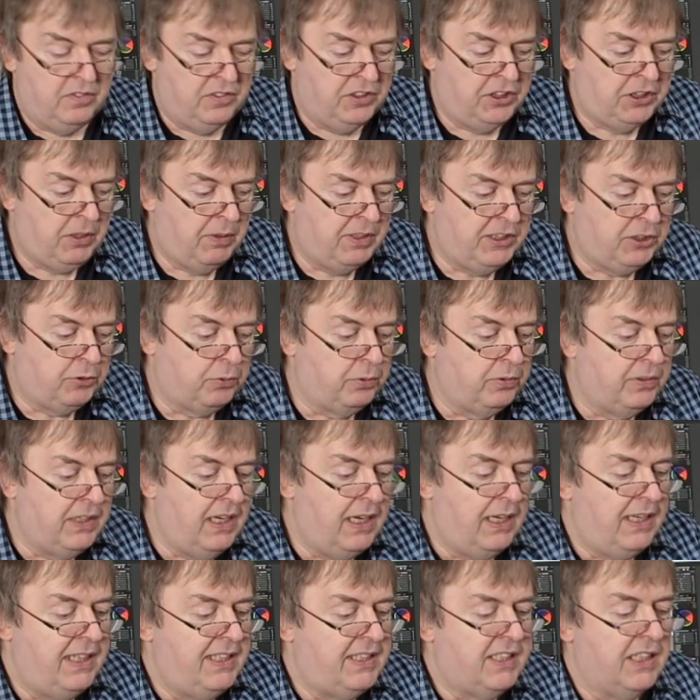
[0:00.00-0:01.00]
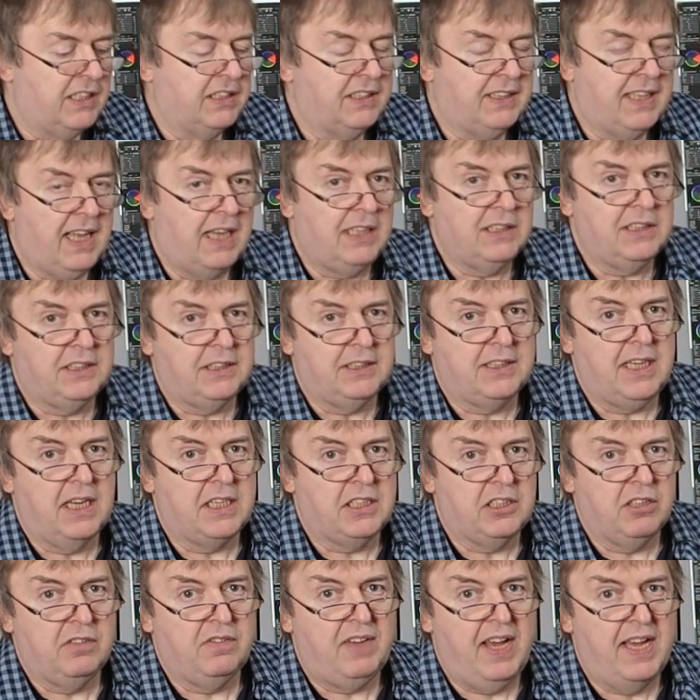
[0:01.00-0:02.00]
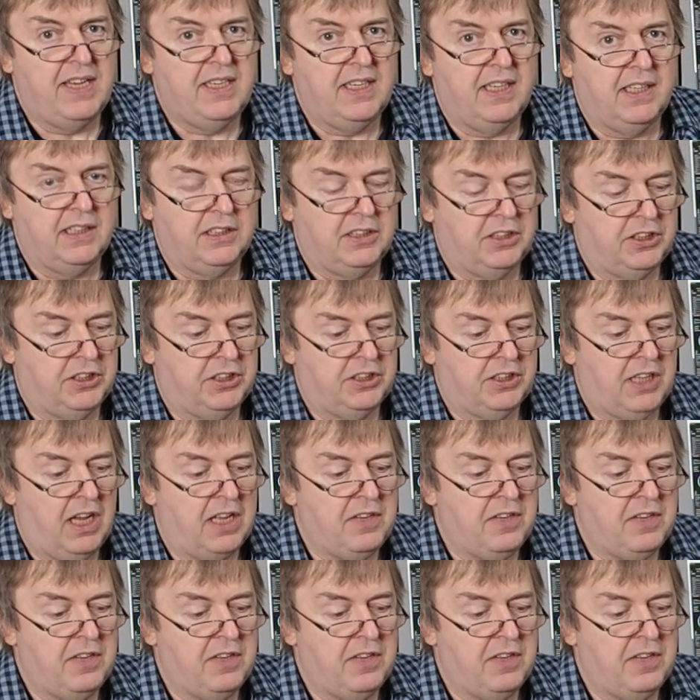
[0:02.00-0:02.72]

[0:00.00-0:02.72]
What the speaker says: so it's really just that set of edits